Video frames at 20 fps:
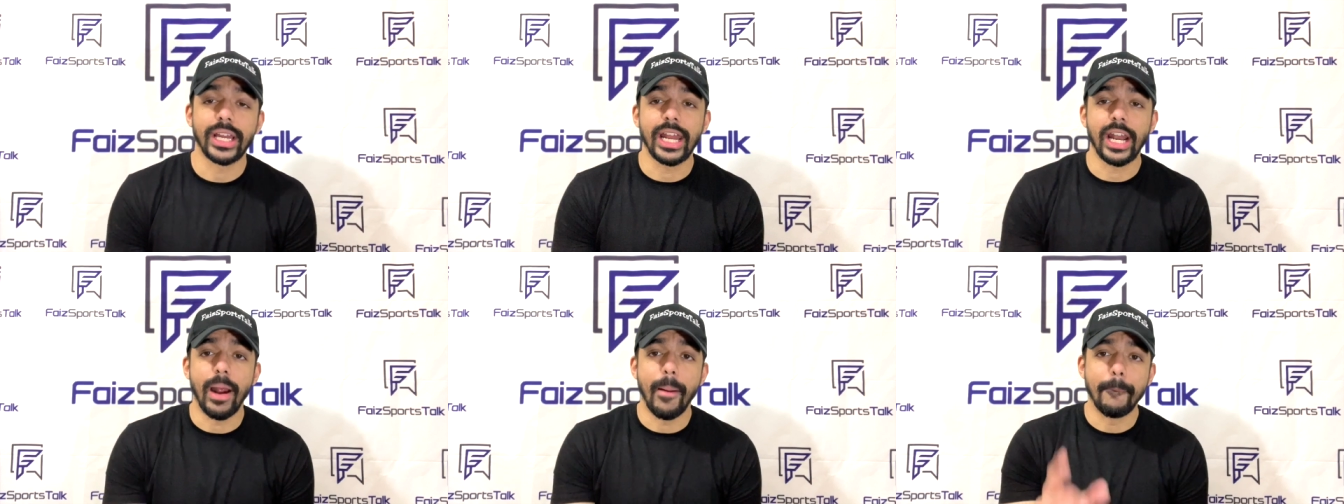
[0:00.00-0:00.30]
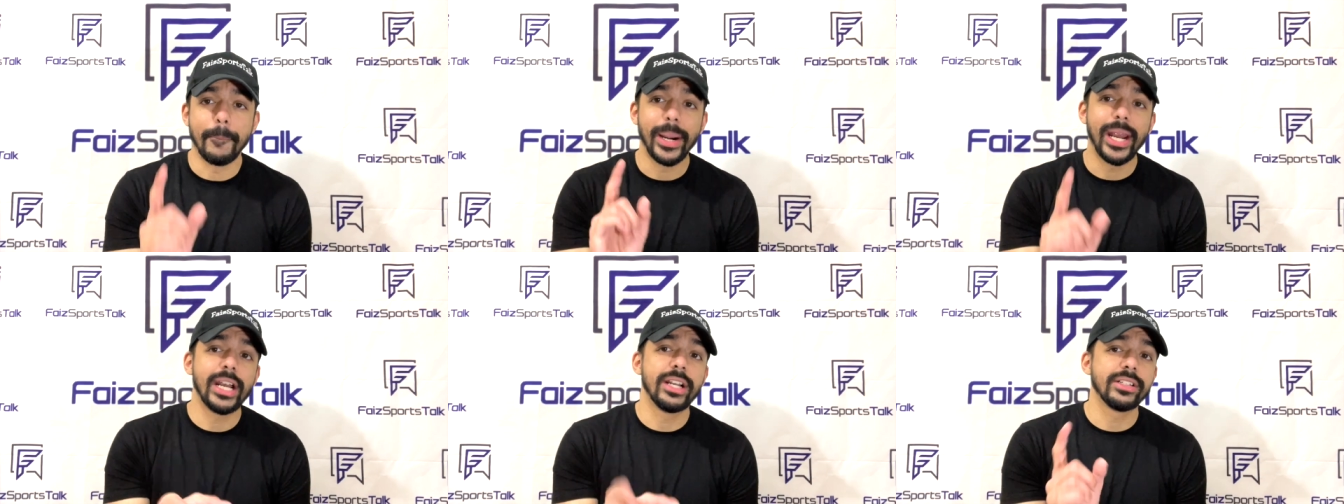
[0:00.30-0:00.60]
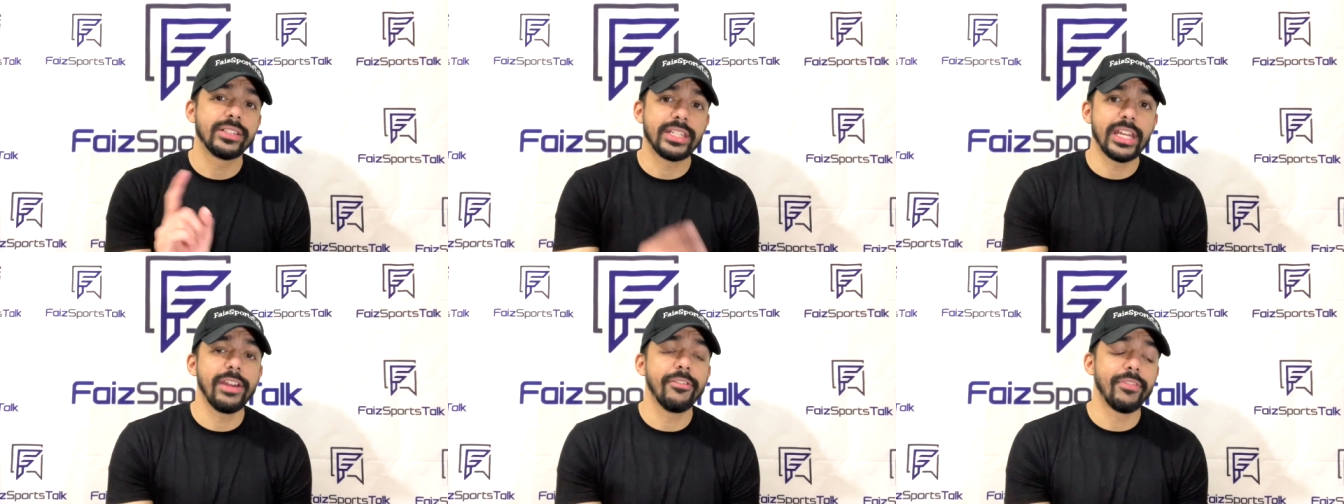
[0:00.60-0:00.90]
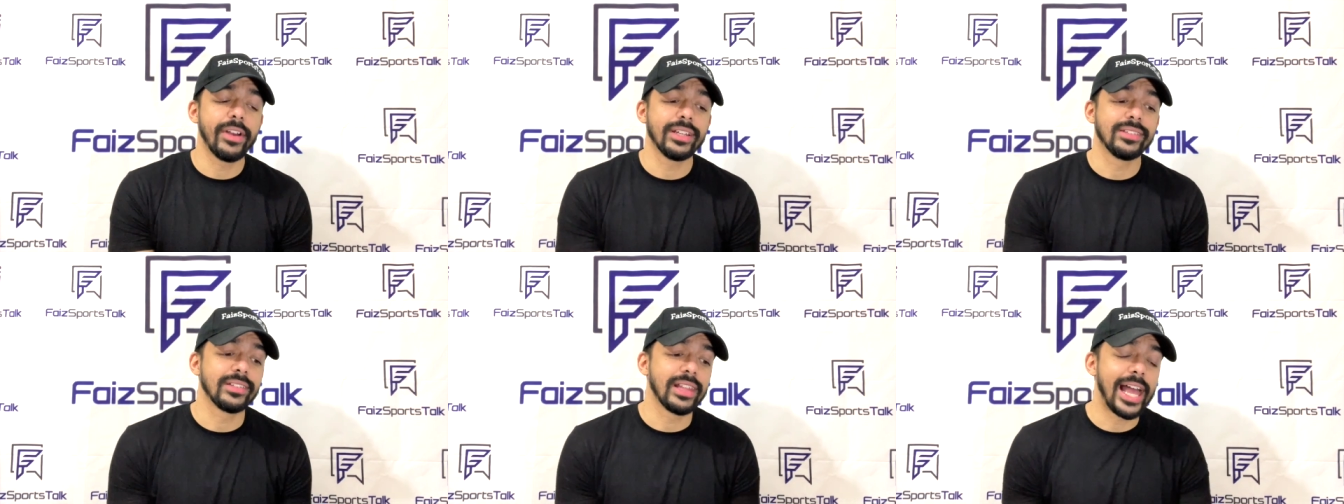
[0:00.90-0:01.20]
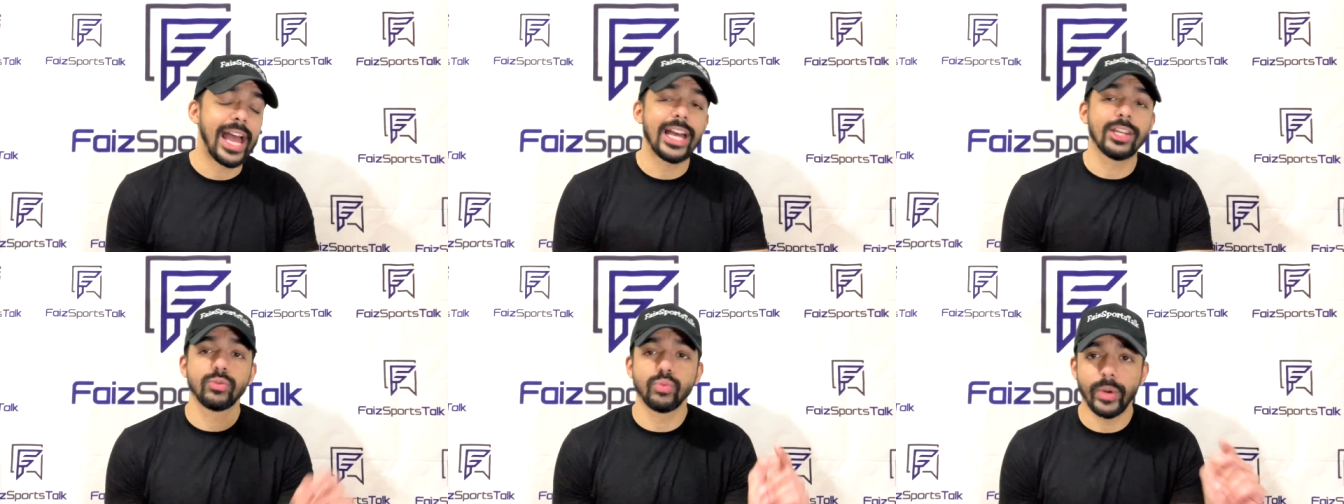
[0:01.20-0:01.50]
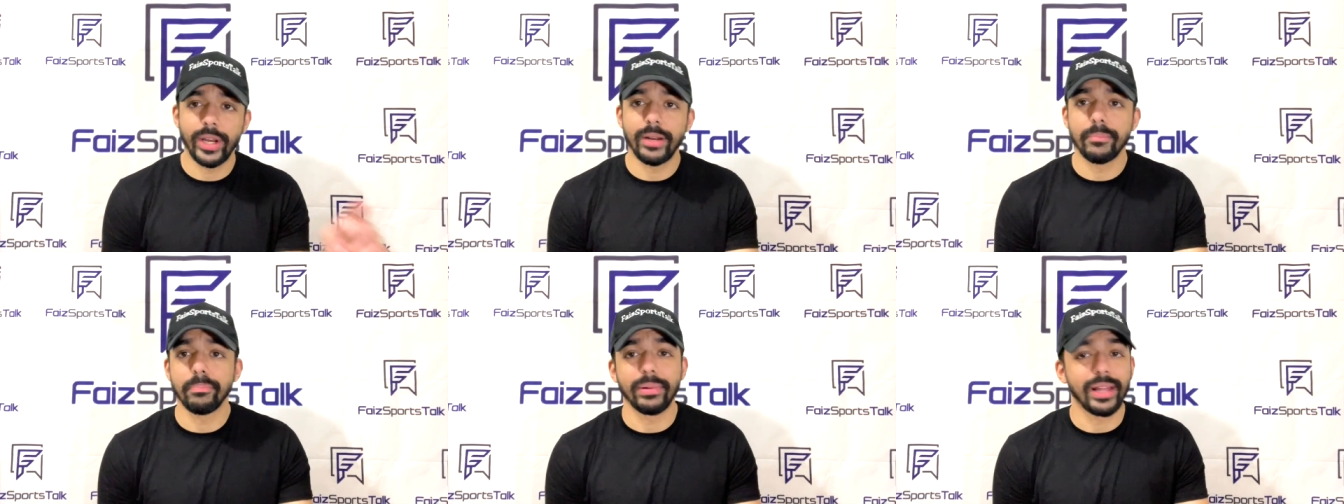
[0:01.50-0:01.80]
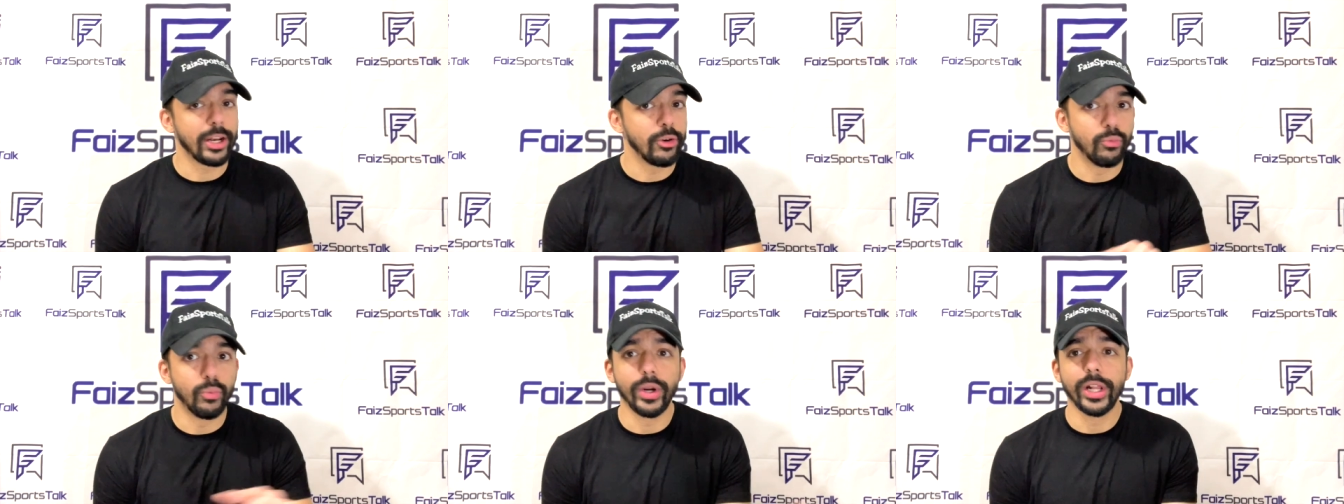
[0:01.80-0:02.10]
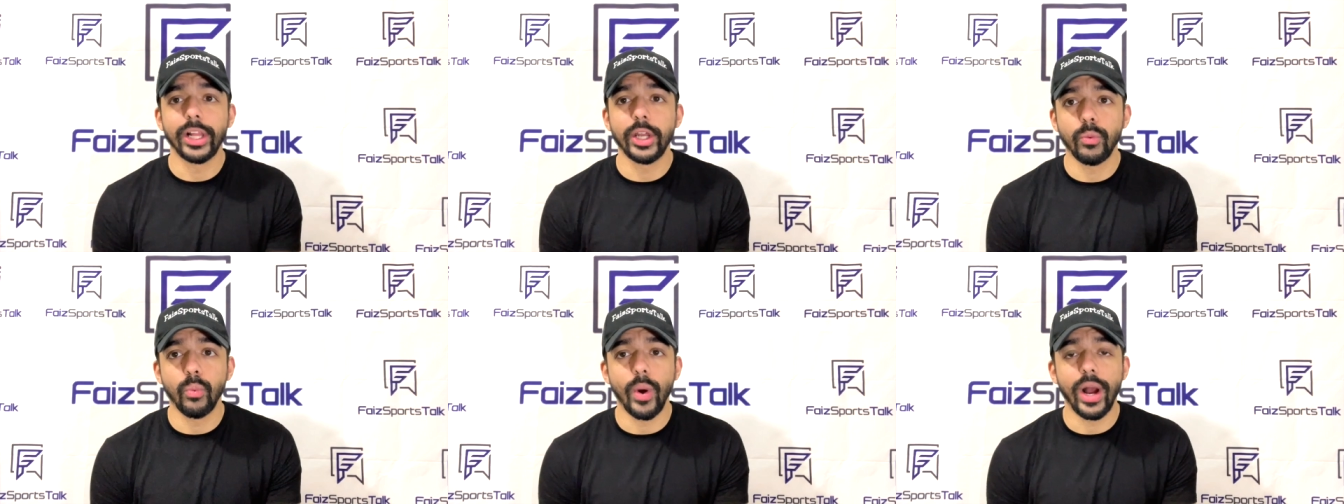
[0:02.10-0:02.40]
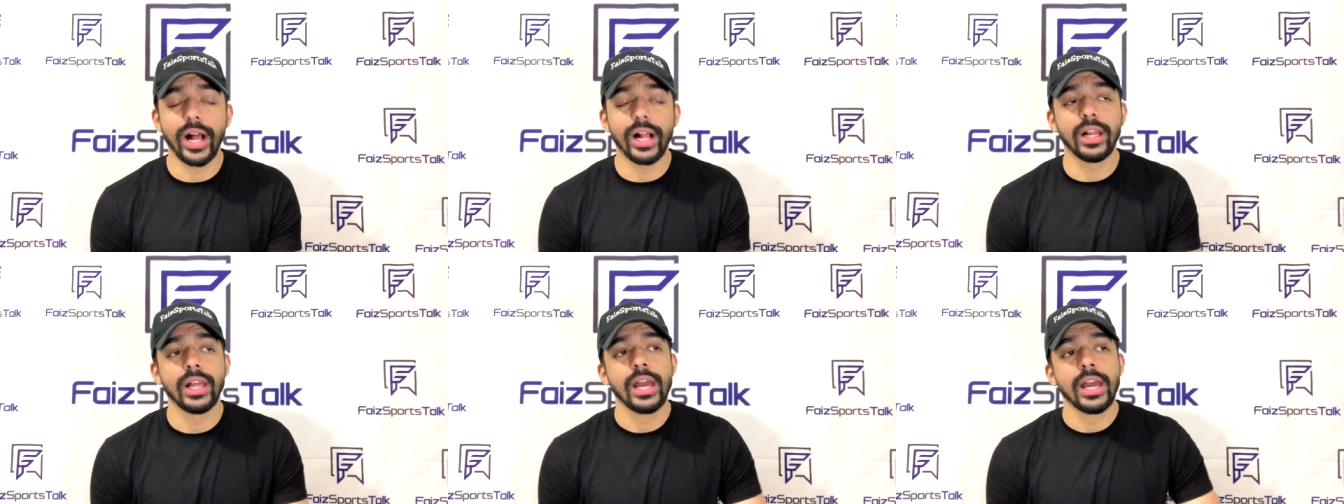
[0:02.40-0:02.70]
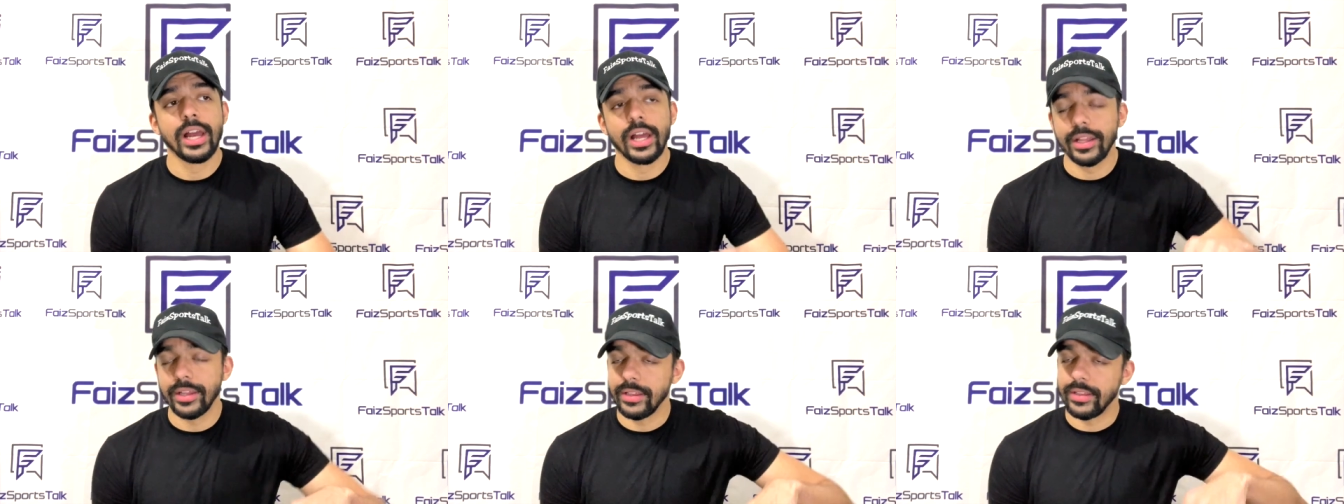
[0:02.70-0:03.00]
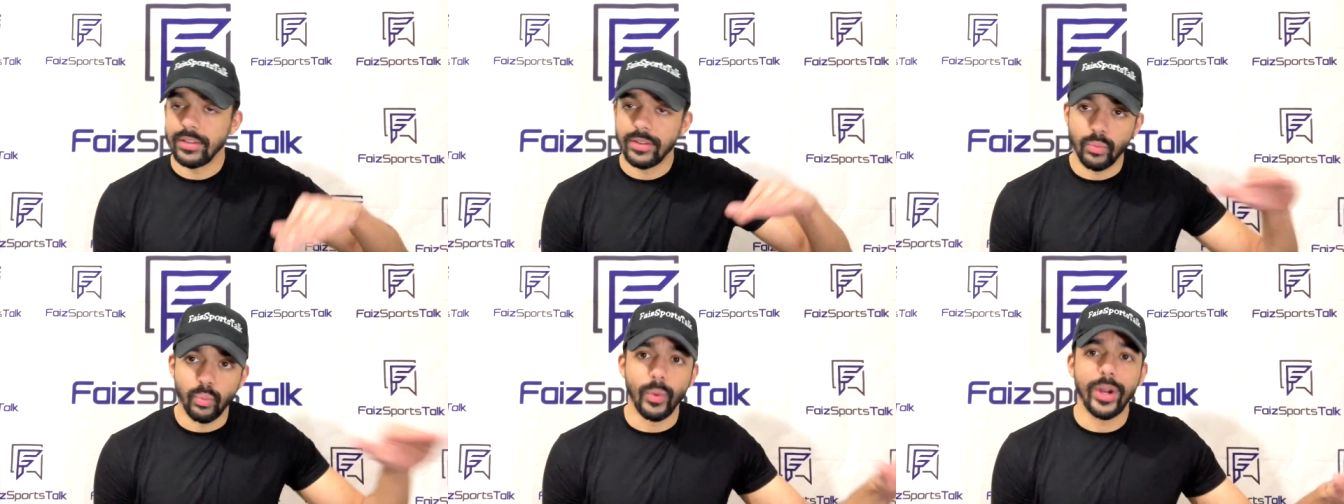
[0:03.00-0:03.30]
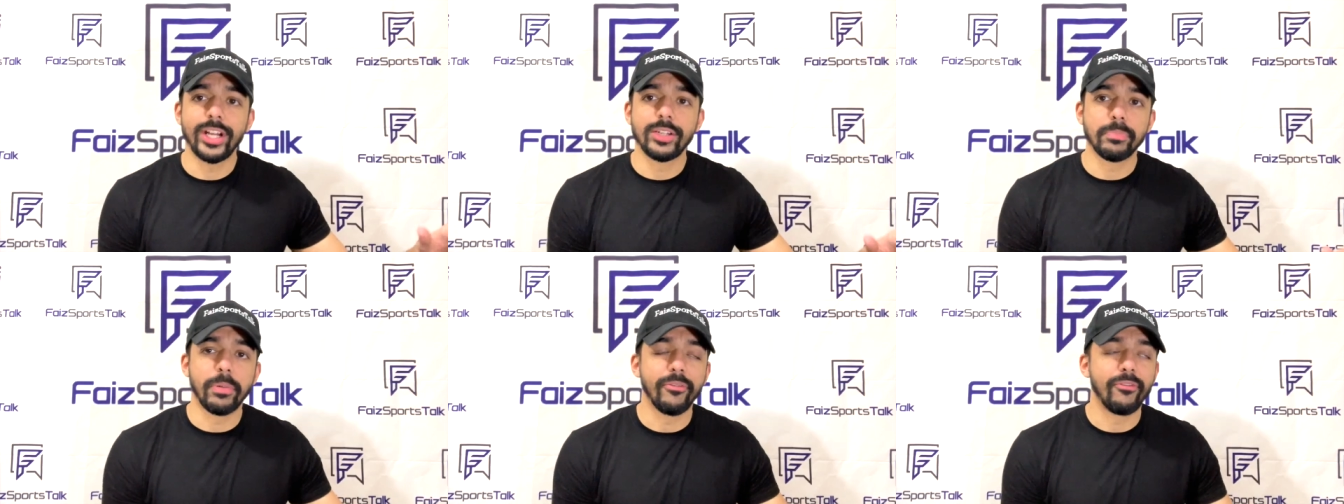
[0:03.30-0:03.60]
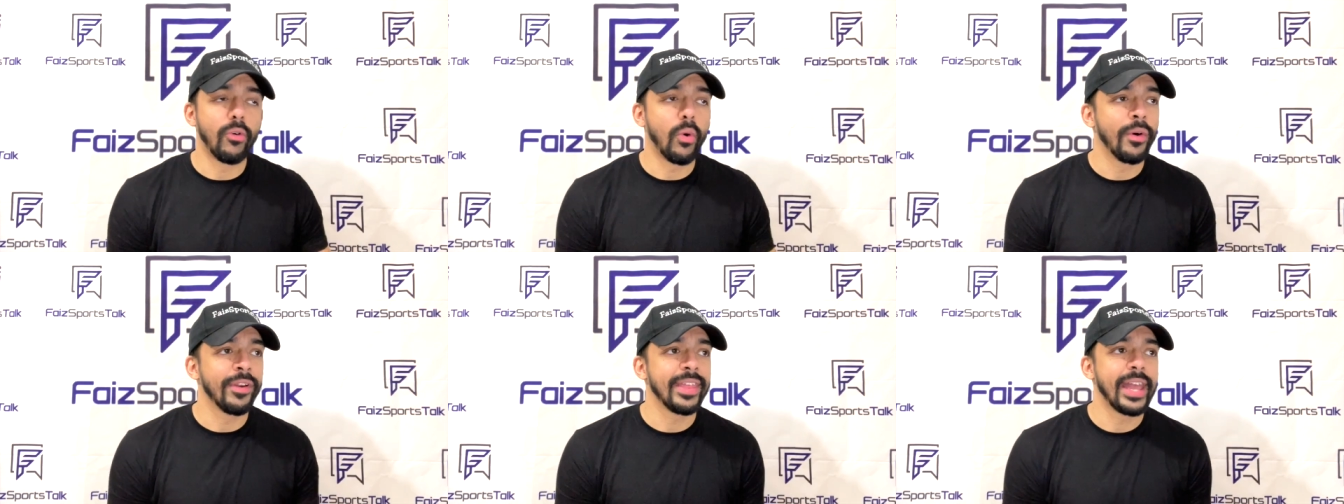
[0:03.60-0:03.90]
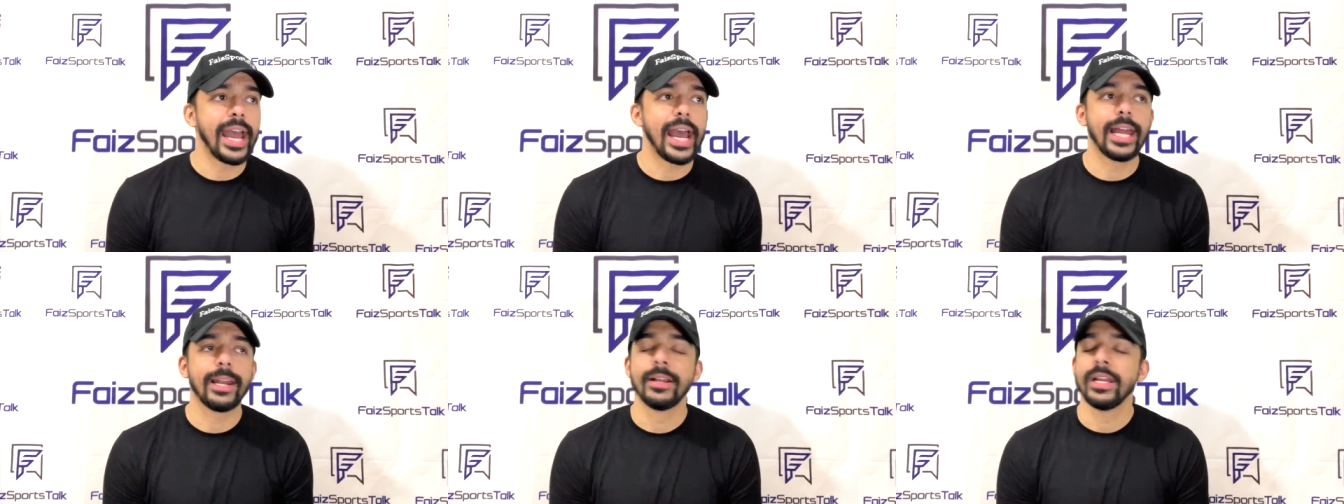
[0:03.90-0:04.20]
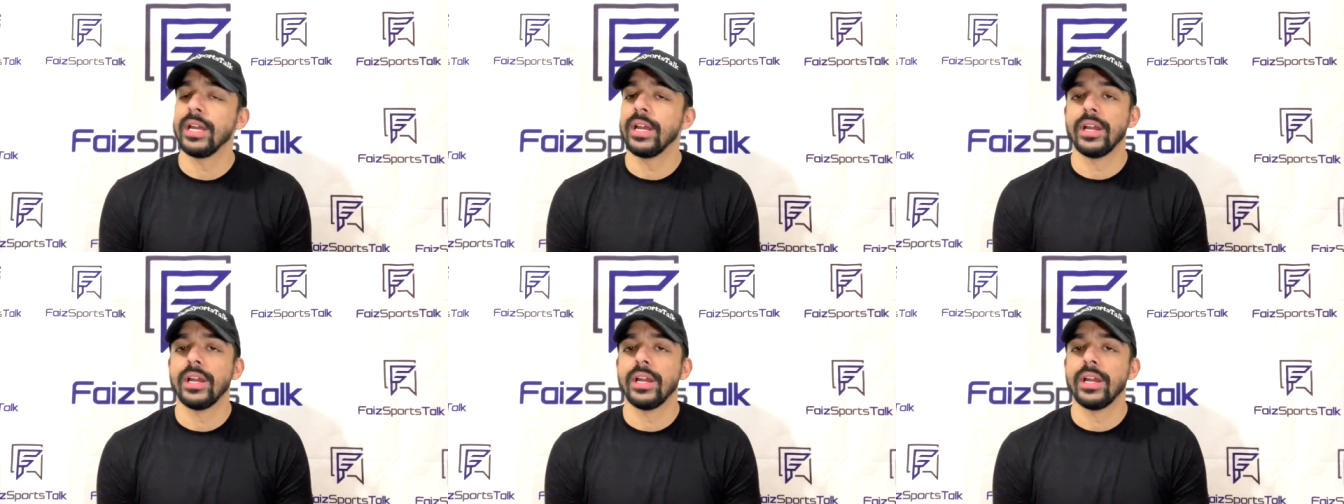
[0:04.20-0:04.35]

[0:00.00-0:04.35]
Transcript: And our Bears defense last week played really well. Weeks before that,